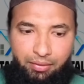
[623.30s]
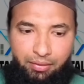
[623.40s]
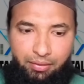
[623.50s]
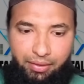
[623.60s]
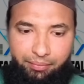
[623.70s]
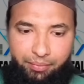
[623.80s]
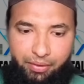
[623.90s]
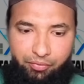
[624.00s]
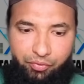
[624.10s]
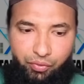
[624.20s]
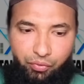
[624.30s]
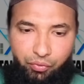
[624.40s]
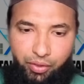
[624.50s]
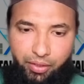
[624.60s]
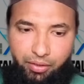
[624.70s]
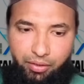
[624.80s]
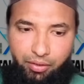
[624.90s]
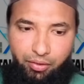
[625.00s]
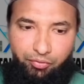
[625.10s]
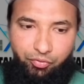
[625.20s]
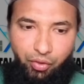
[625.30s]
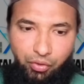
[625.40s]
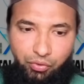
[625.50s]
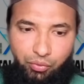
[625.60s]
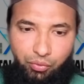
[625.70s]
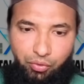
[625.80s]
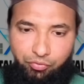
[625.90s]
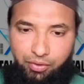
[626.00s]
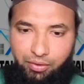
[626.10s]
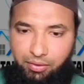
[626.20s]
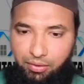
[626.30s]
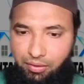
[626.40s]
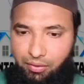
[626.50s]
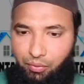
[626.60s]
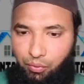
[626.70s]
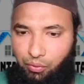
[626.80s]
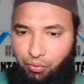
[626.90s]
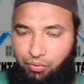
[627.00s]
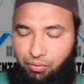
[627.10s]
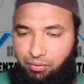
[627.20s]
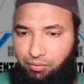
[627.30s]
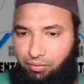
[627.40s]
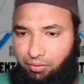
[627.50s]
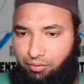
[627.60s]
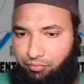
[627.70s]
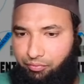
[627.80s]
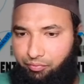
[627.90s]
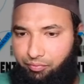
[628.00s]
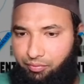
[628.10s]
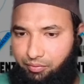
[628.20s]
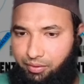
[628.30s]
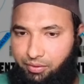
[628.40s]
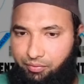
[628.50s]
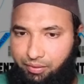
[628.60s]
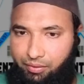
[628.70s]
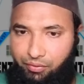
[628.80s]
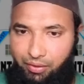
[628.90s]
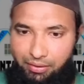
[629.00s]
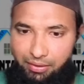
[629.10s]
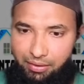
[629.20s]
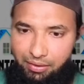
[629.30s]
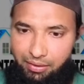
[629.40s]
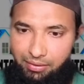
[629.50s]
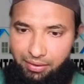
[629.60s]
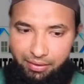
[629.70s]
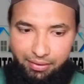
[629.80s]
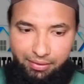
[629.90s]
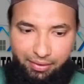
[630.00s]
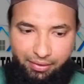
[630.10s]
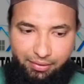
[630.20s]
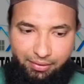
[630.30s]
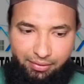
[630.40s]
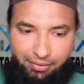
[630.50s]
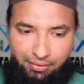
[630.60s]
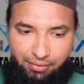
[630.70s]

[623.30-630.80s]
Let me give you a quick uh, walkthrough of this uh, whole uh, this one. You can see this is interchanges.